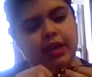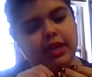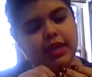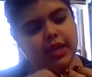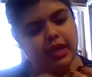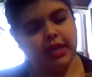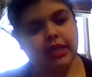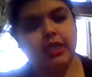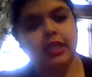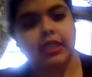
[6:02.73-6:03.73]
guys can kind of
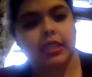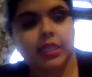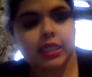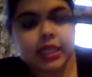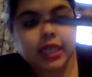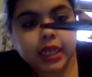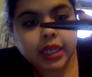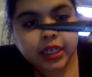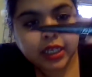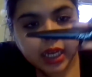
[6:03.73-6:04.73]
see this.
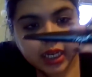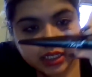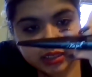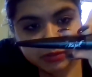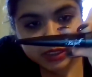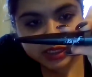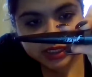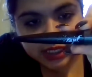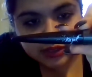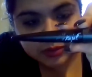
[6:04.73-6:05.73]
It's kind of smudged
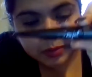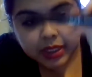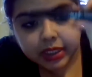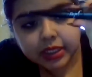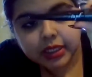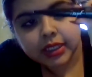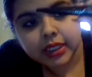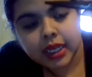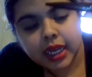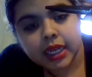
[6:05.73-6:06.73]
out, but this is the
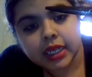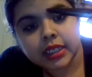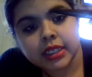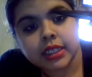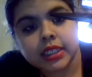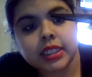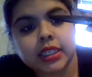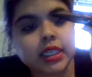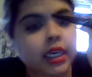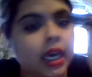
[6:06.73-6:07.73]

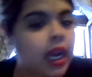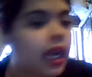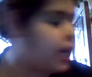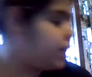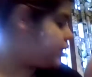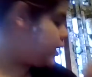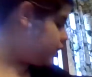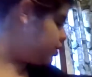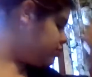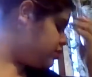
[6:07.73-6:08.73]
eyeliner that I
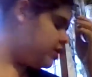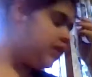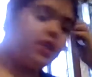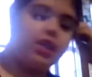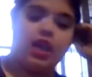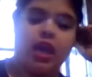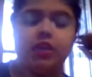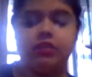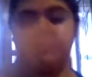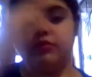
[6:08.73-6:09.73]
use. I
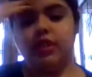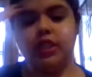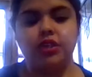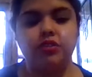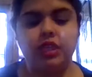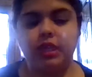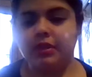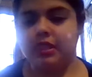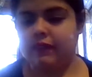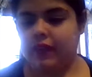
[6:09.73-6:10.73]
don't really use that
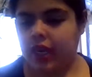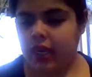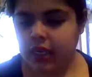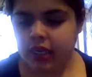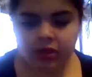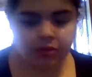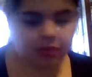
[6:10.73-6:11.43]
much of eyeliner,